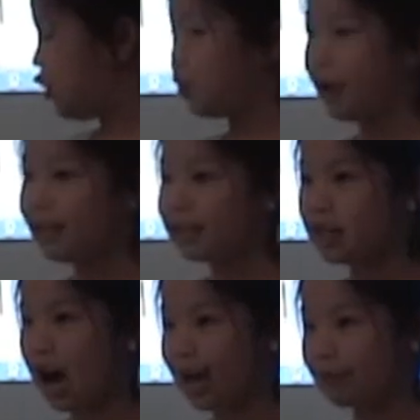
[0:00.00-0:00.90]
you waste
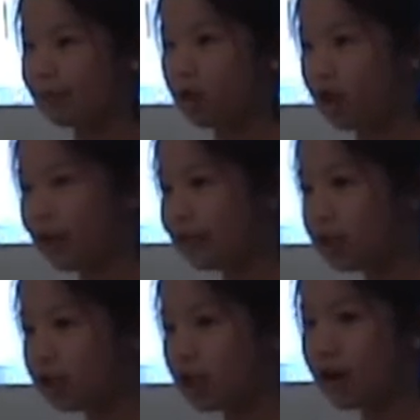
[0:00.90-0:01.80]
time looking
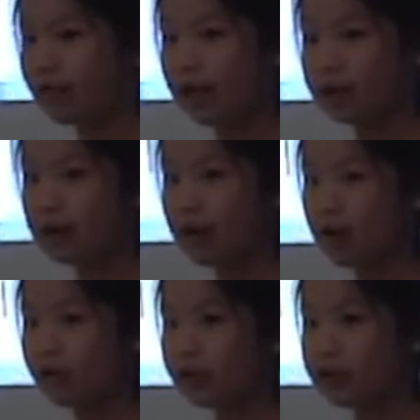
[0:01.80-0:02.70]
for stuff, and you
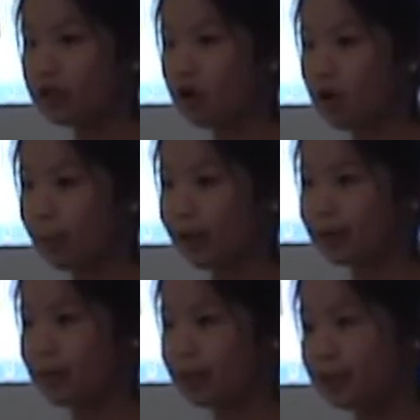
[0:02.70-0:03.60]
have overdue homework
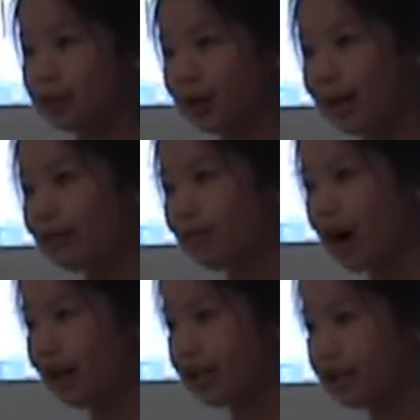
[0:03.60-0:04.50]
because you can't
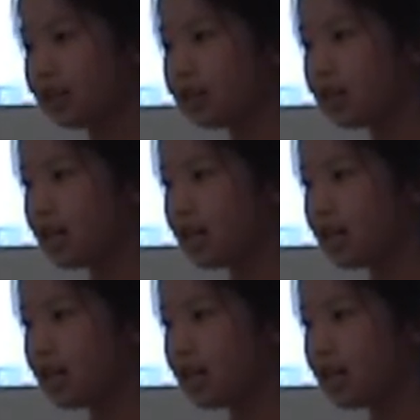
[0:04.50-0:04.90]
find it,